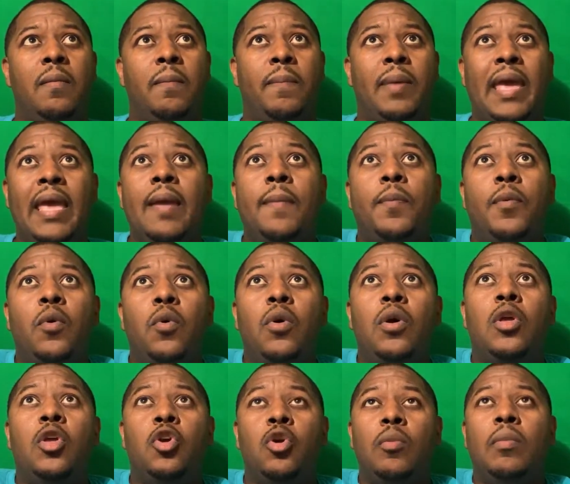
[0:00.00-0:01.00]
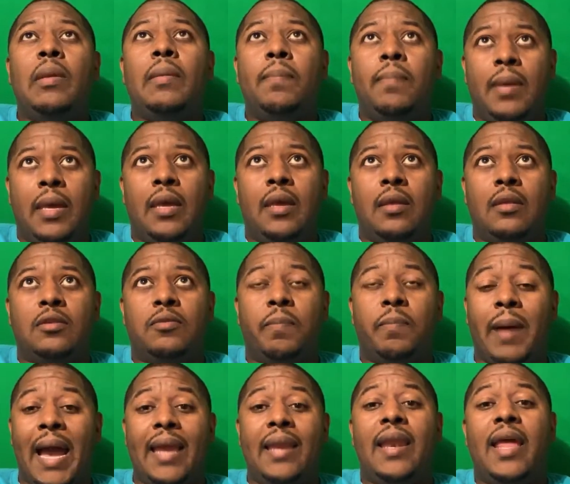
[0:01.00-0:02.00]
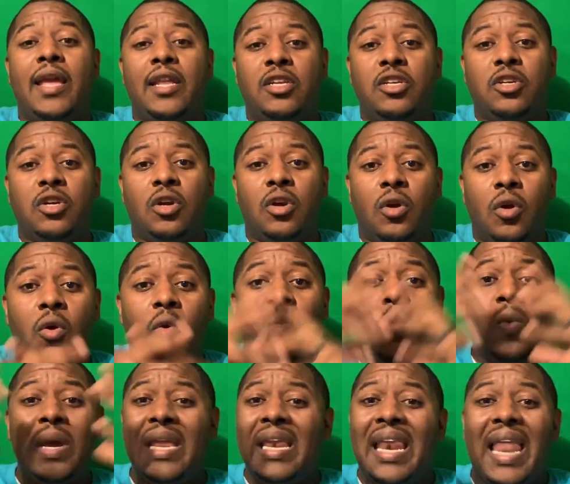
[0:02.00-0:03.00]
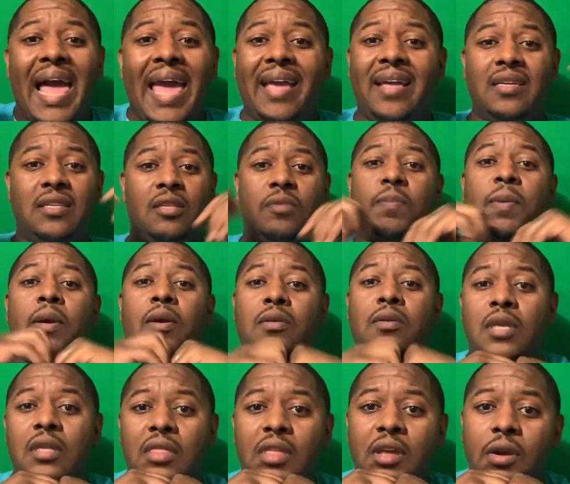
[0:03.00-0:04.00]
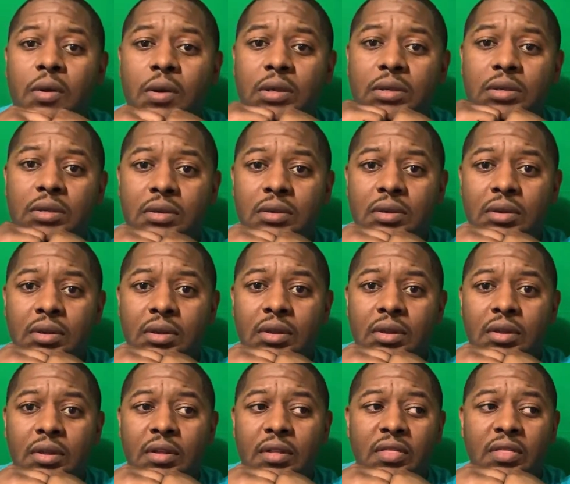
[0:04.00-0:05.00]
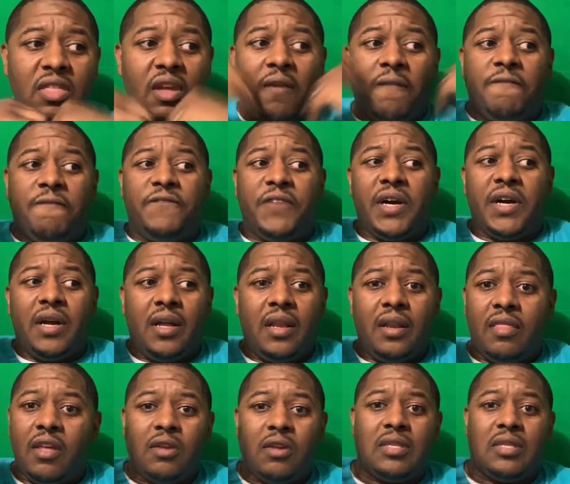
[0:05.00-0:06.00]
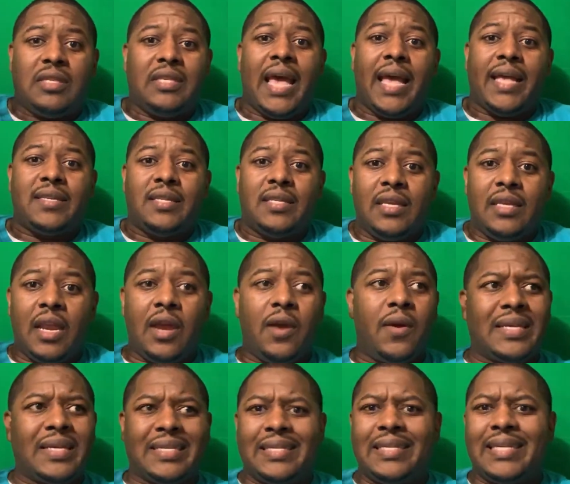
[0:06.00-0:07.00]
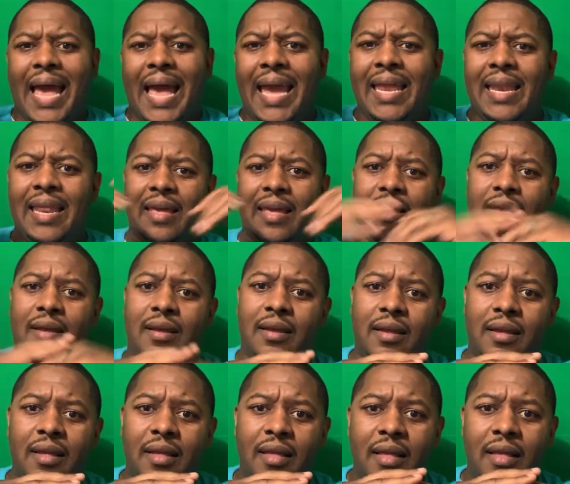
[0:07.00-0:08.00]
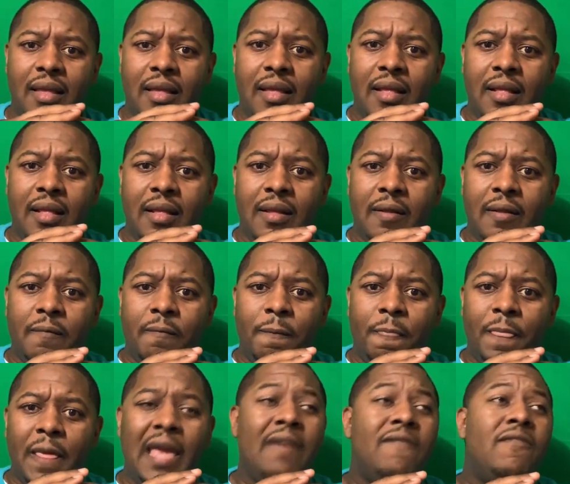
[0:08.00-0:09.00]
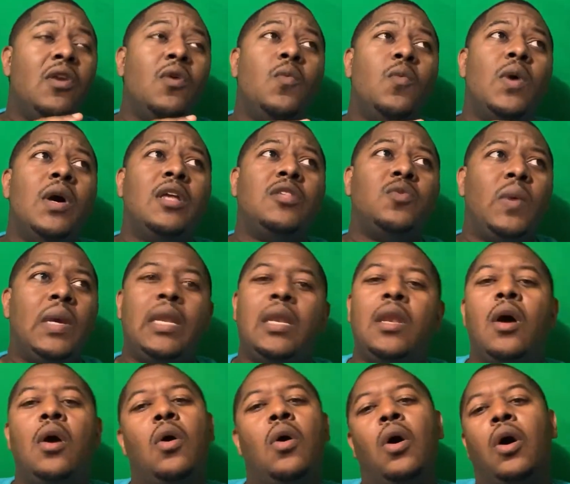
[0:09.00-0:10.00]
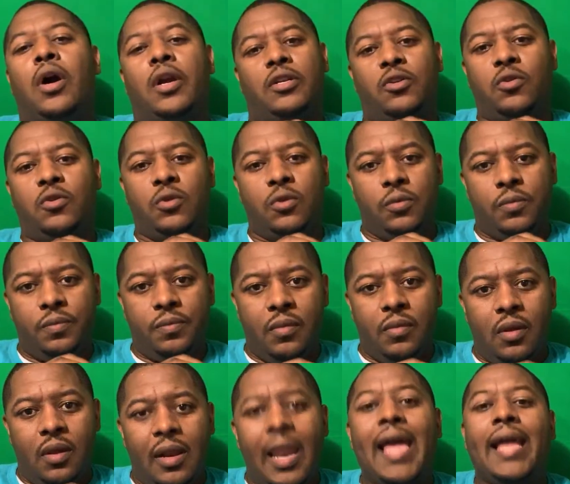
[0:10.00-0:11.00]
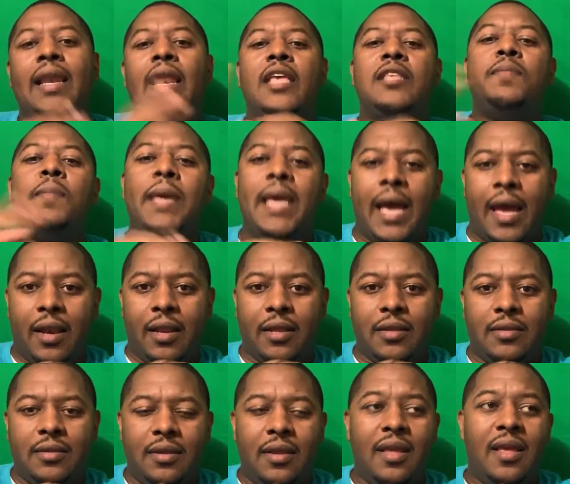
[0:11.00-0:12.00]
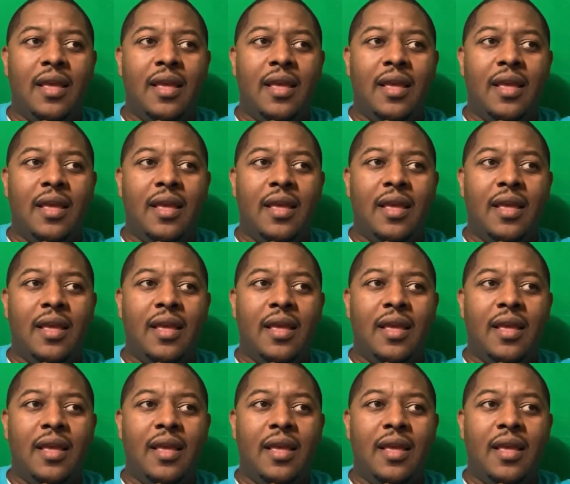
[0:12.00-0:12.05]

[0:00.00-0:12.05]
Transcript: people, human beings, by nature, we like conspiracy theories. They're fun, they're sexy, they're exciting. Even the ones we know aren't true. Like, let's be honest.